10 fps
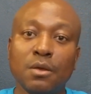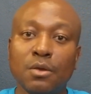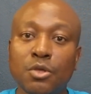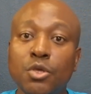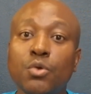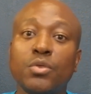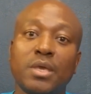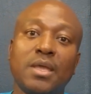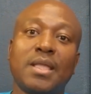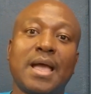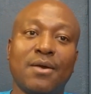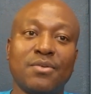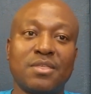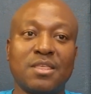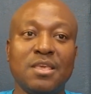use
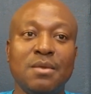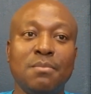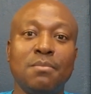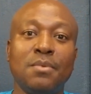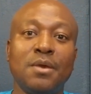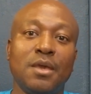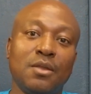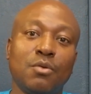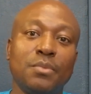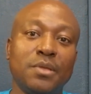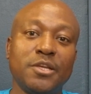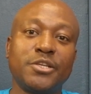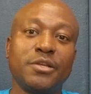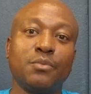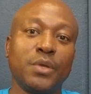in-house team in
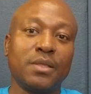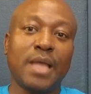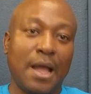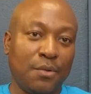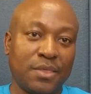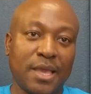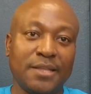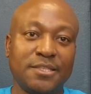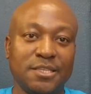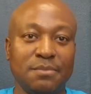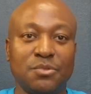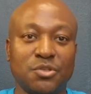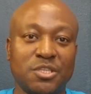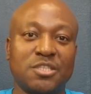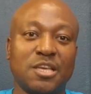combination with outside team to
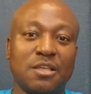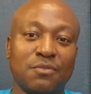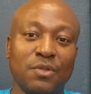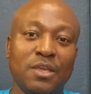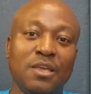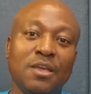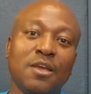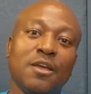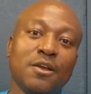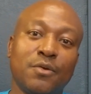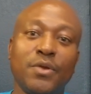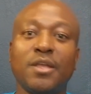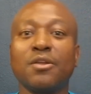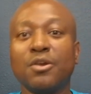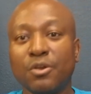successfully
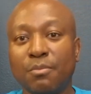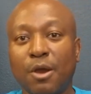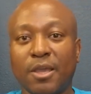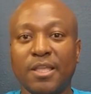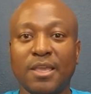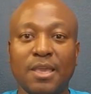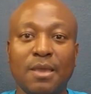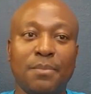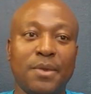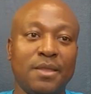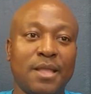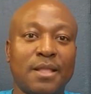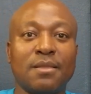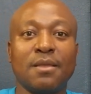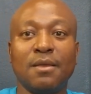create good marketing campaign that
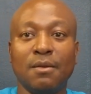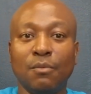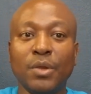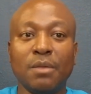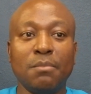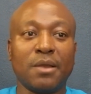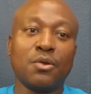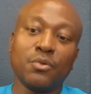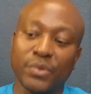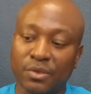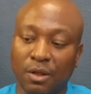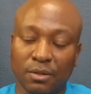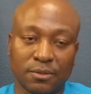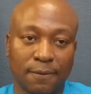really bring good result.